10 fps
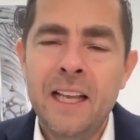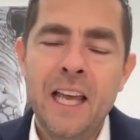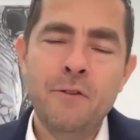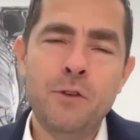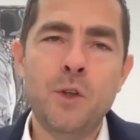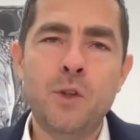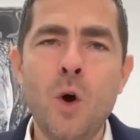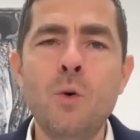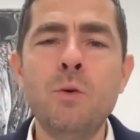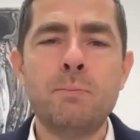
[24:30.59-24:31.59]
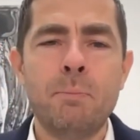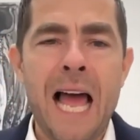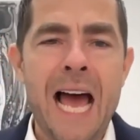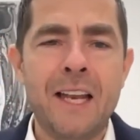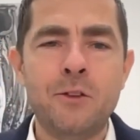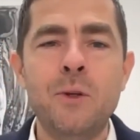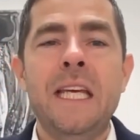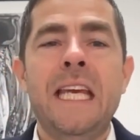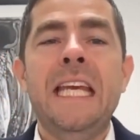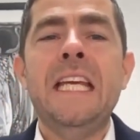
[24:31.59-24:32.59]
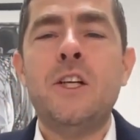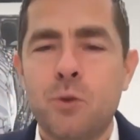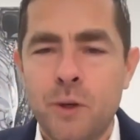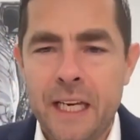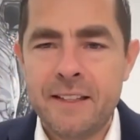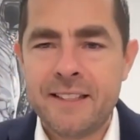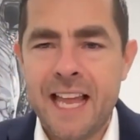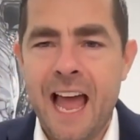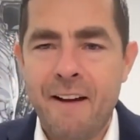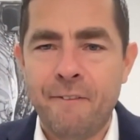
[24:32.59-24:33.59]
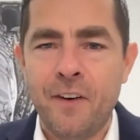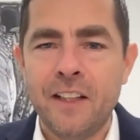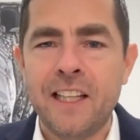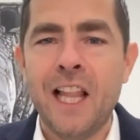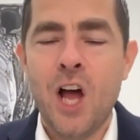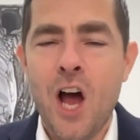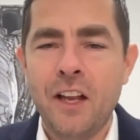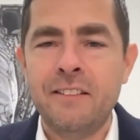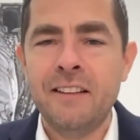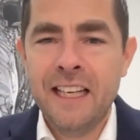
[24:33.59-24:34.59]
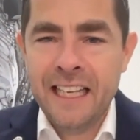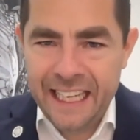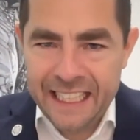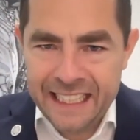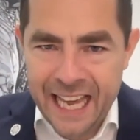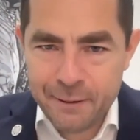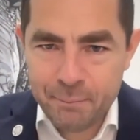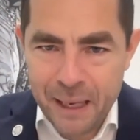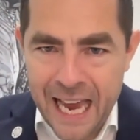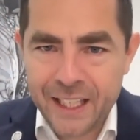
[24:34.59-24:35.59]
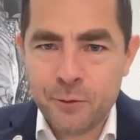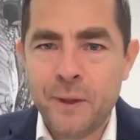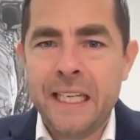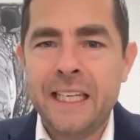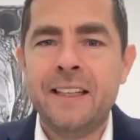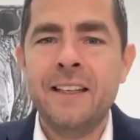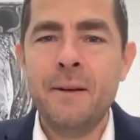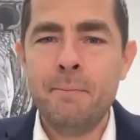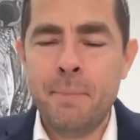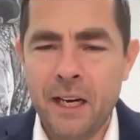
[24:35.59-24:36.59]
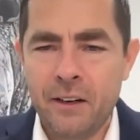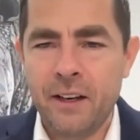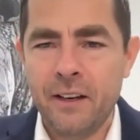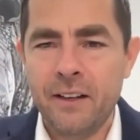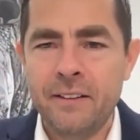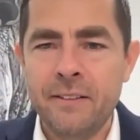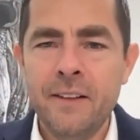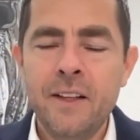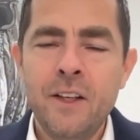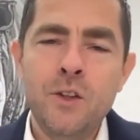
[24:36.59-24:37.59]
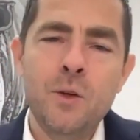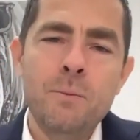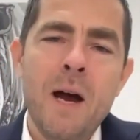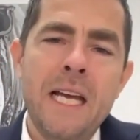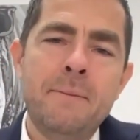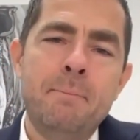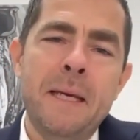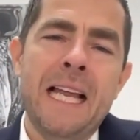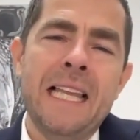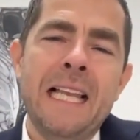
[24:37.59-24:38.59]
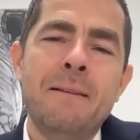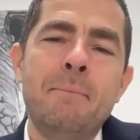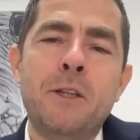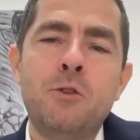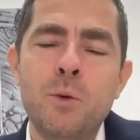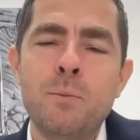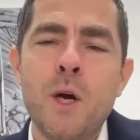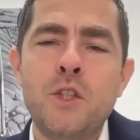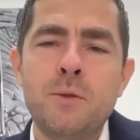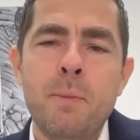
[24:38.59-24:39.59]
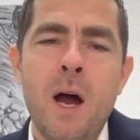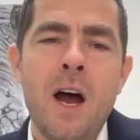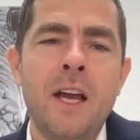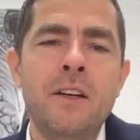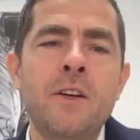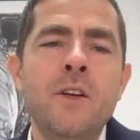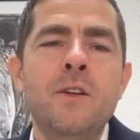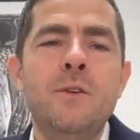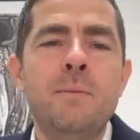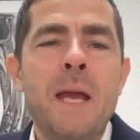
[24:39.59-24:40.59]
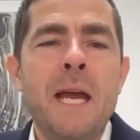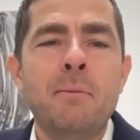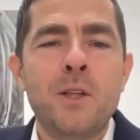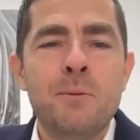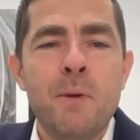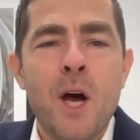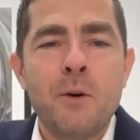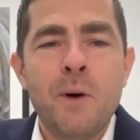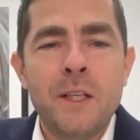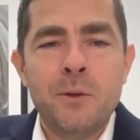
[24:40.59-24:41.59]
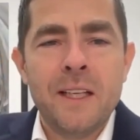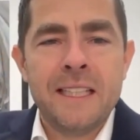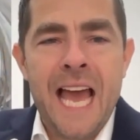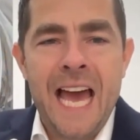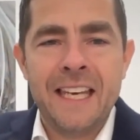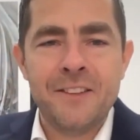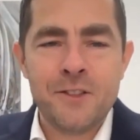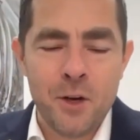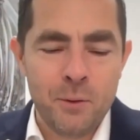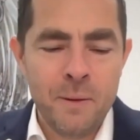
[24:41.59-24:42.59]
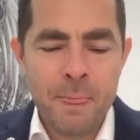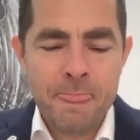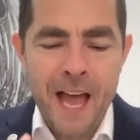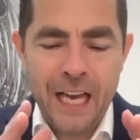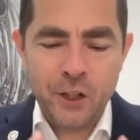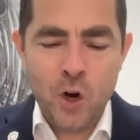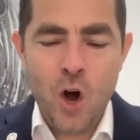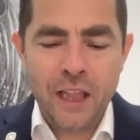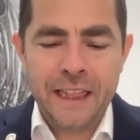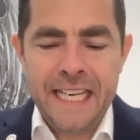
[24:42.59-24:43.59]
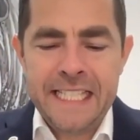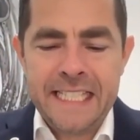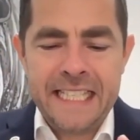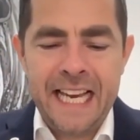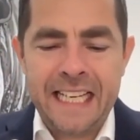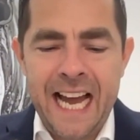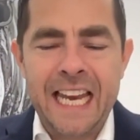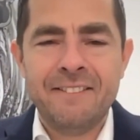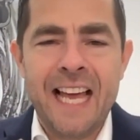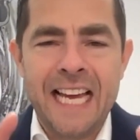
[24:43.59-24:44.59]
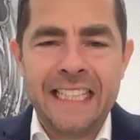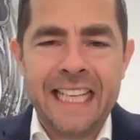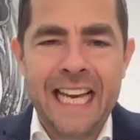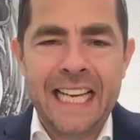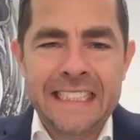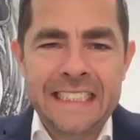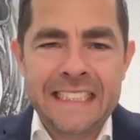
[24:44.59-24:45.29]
If you don't plan to increase the effort a lot in that Black Week period, you might be a little bit too much behind to be able to motivate you at the end. So I call this the kind of like the